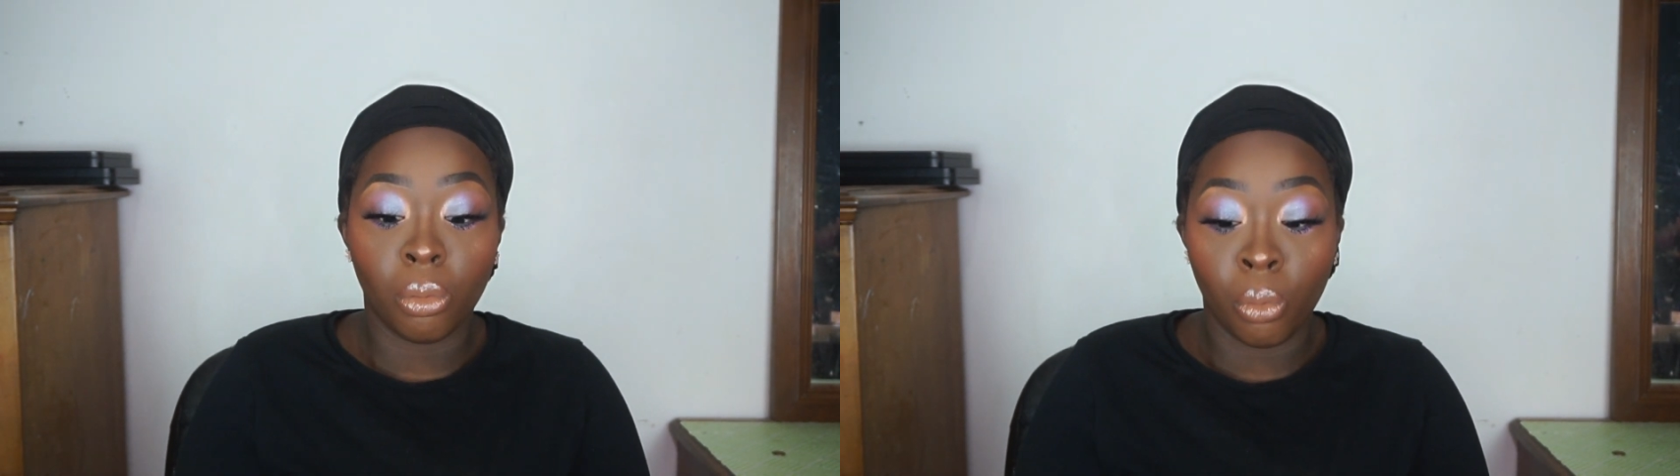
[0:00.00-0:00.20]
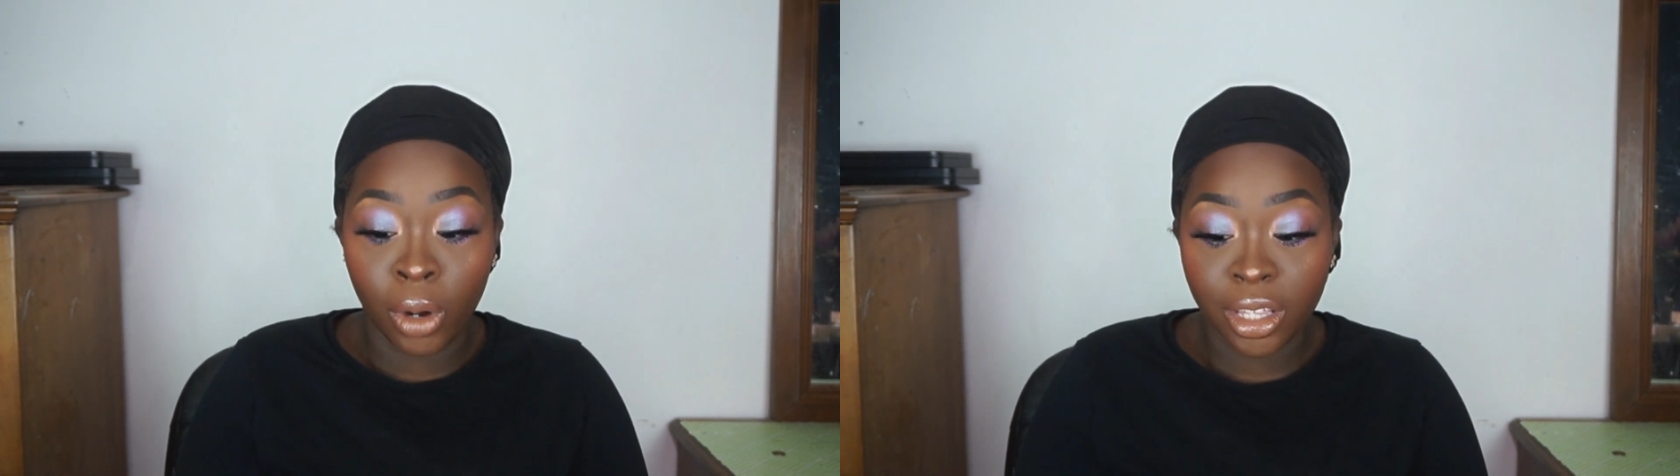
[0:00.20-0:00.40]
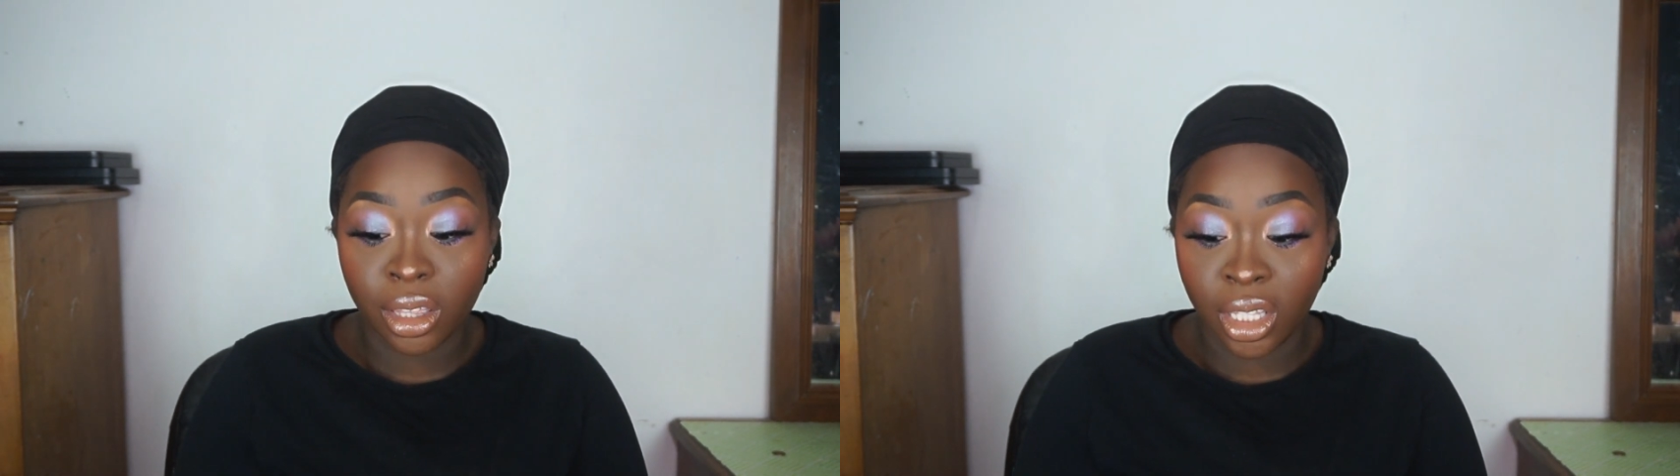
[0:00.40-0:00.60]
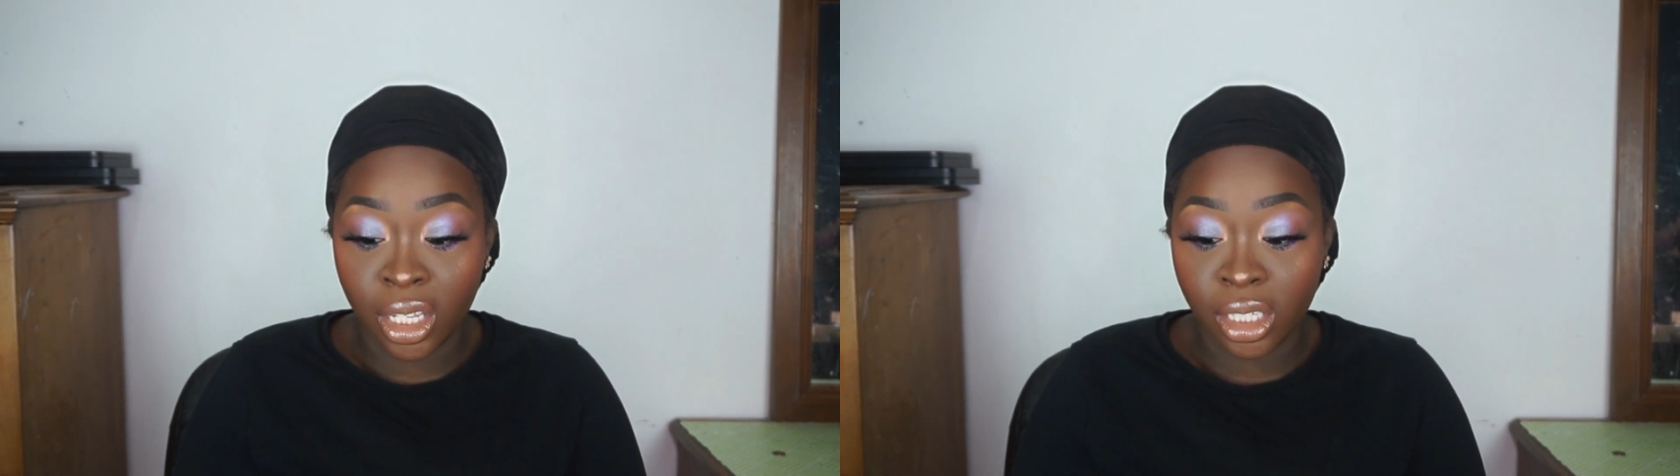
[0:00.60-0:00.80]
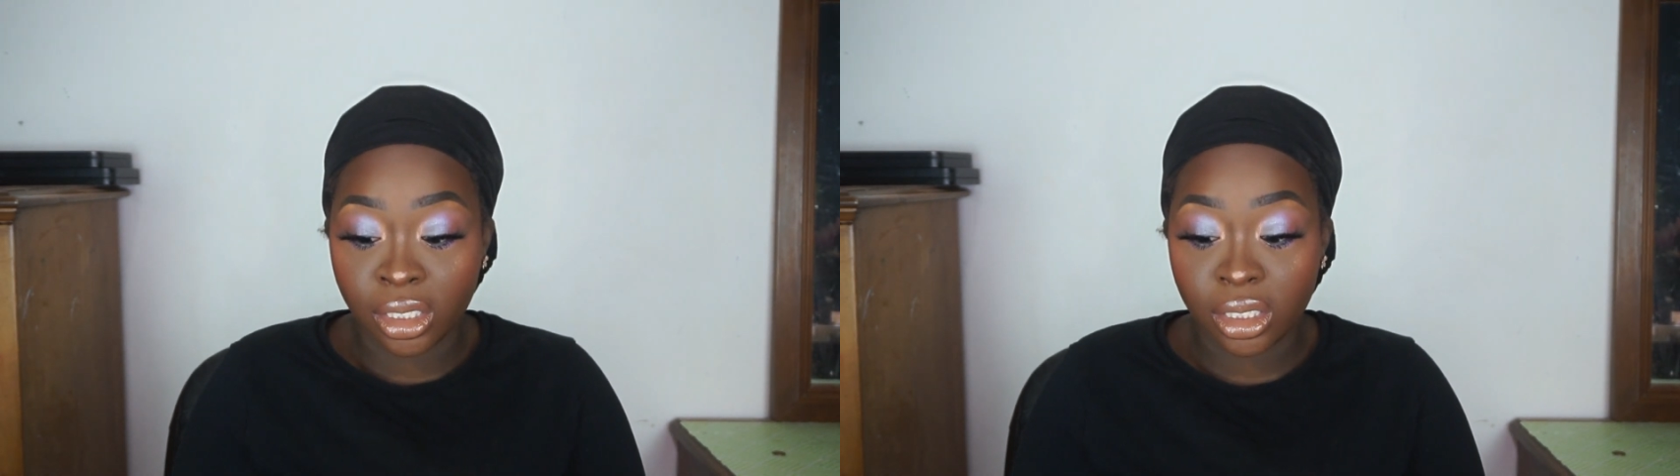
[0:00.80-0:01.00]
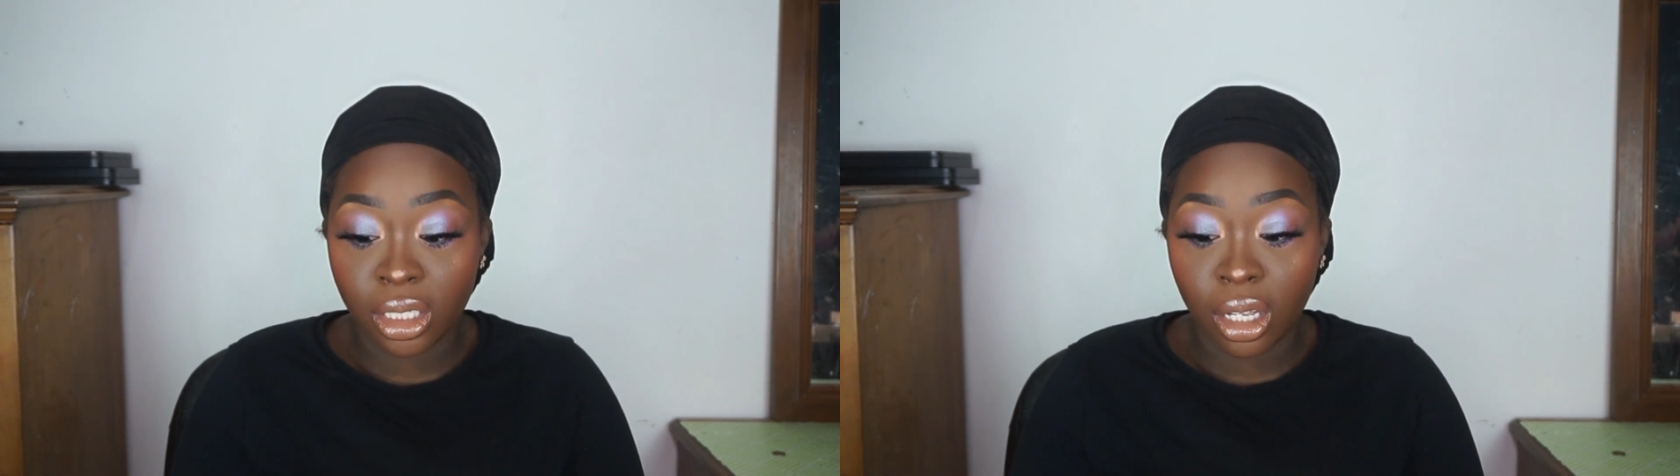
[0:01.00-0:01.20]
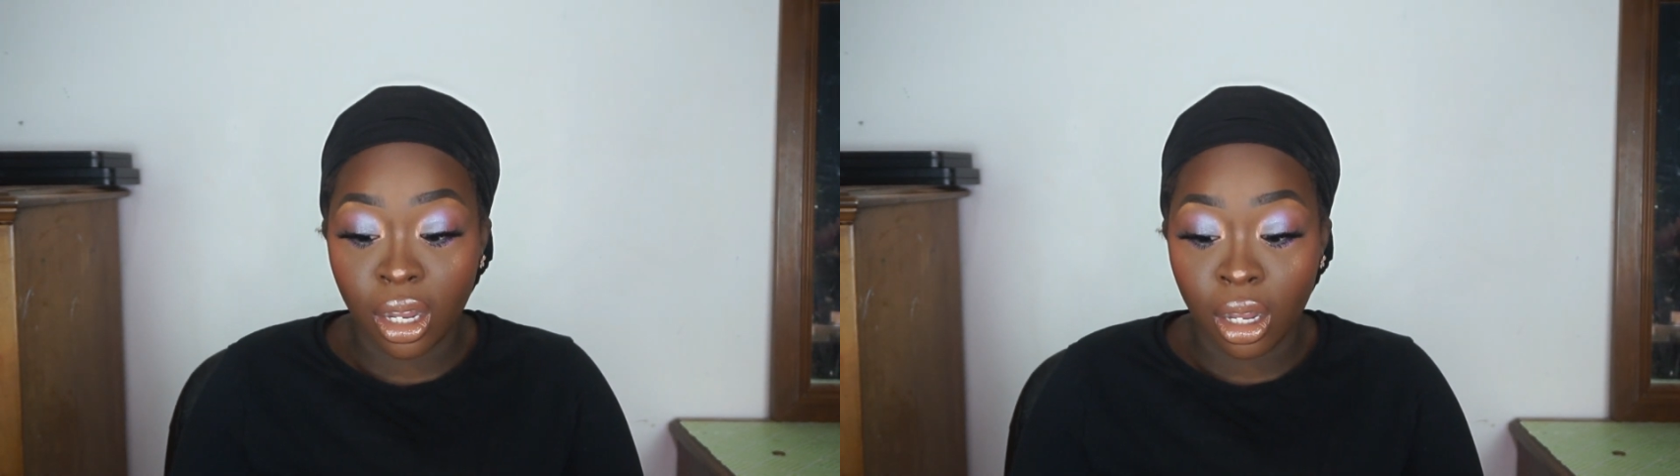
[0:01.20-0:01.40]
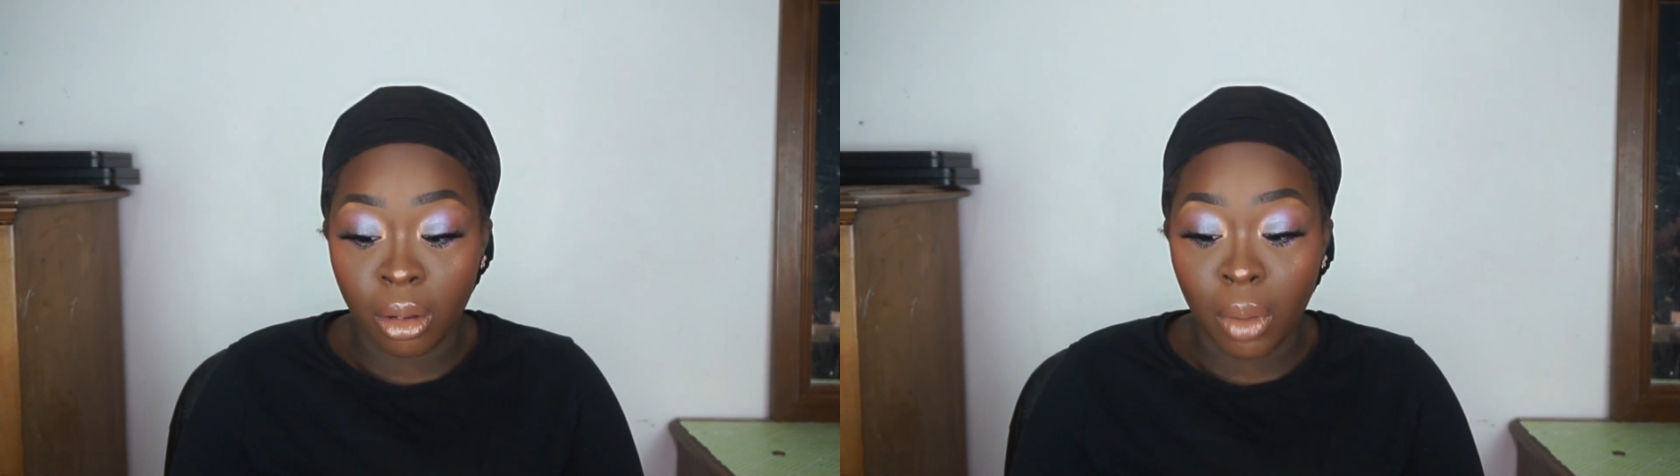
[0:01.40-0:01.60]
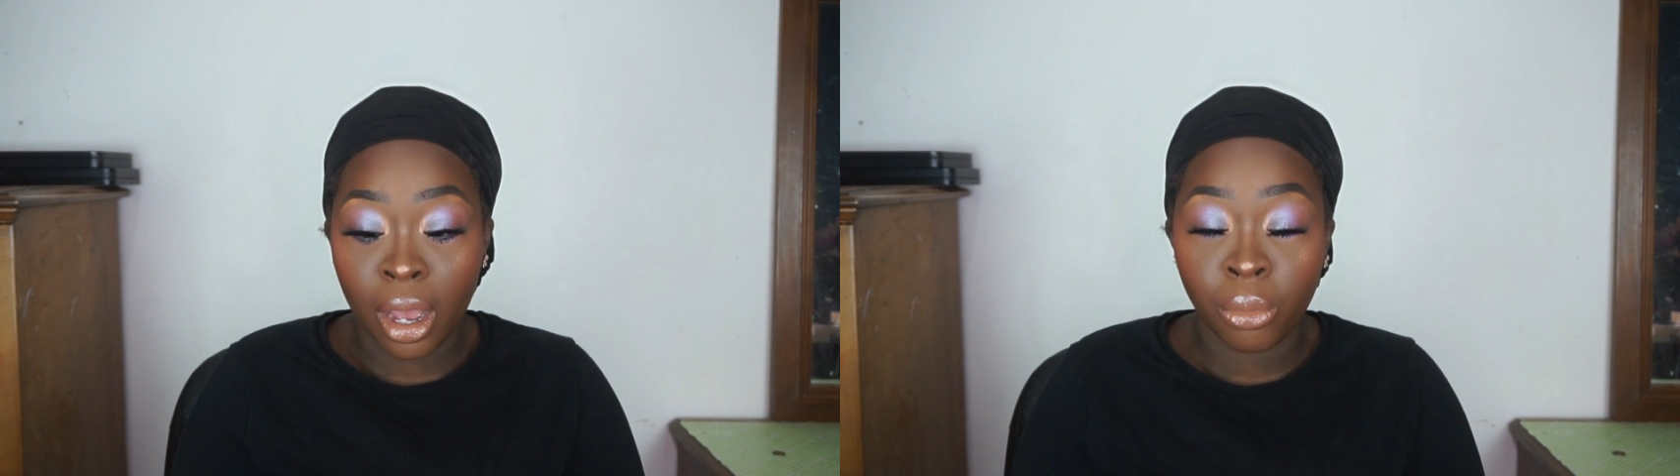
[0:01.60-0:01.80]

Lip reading: with these. I